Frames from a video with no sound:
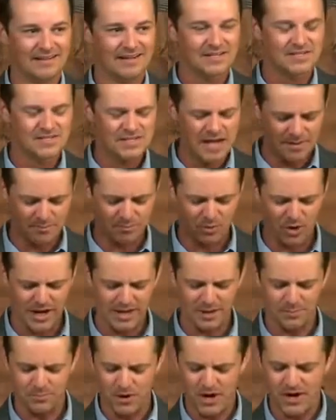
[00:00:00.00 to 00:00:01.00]
It's not
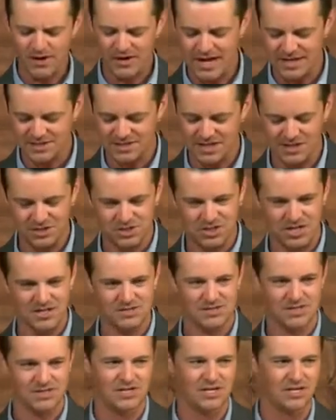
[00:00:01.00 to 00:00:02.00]
praying a prayer and asking
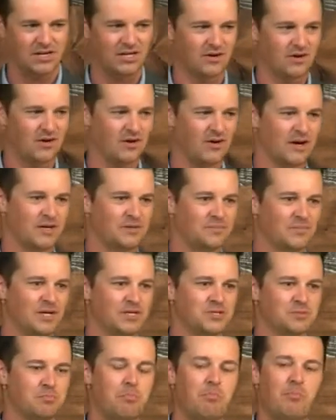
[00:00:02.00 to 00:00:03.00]
Jesus into your heart, but
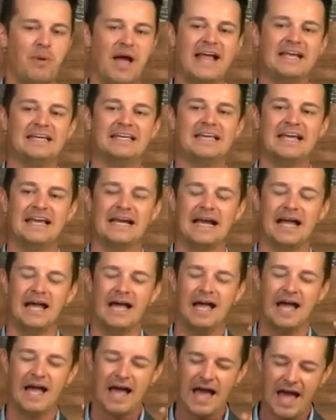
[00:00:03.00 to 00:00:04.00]
it's banking
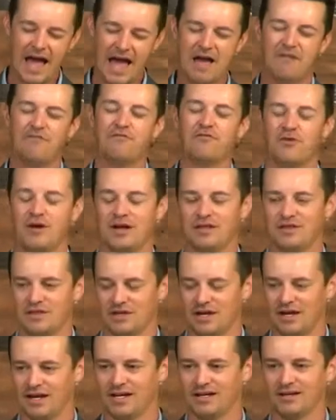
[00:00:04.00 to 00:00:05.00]

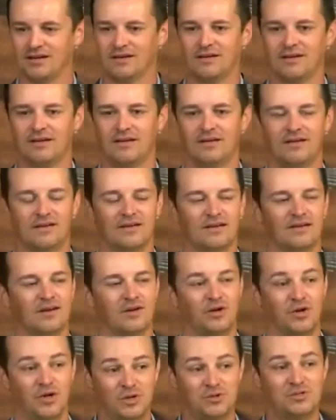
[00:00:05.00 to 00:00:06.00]
everything
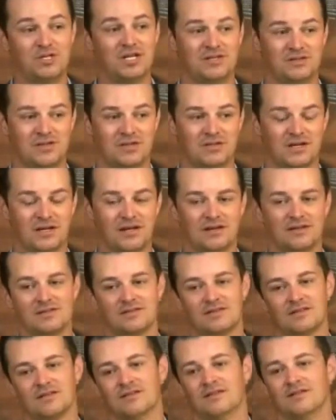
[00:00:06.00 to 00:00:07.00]
on who Jesus is
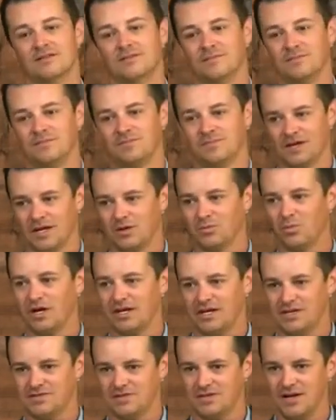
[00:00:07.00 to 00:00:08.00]
and
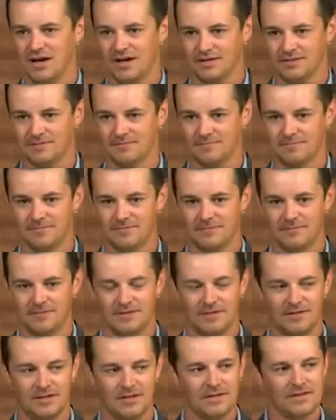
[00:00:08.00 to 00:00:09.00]
what he's done.
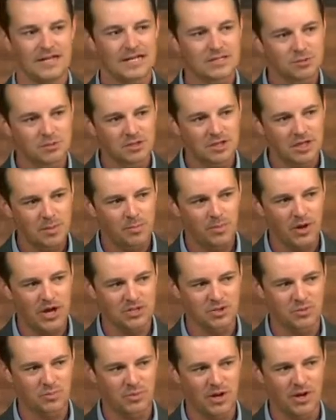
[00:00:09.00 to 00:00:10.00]
That's what the
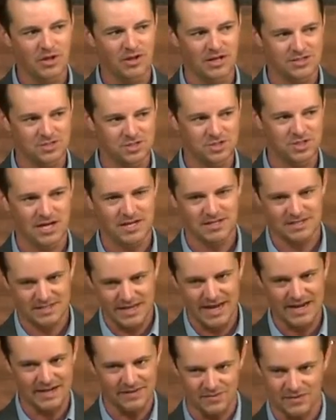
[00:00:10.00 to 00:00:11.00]
Apostle Paul has just
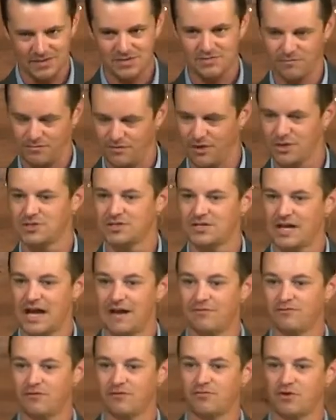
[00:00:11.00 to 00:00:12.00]
said in this first
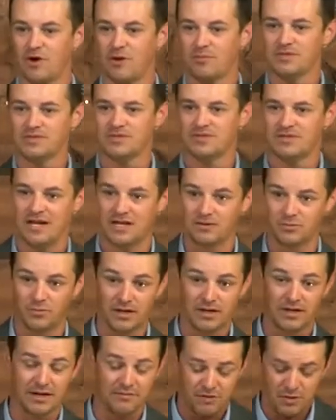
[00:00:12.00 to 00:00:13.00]
half of Romans 10.
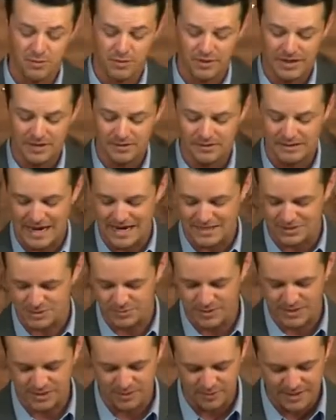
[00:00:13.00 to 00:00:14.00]
If you were here last
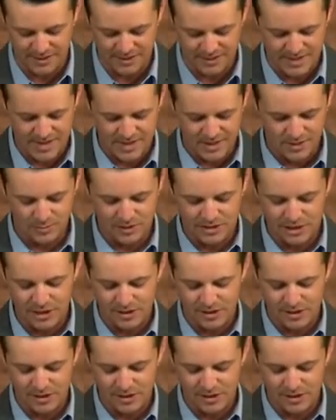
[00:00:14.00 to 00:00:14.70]
week, we, we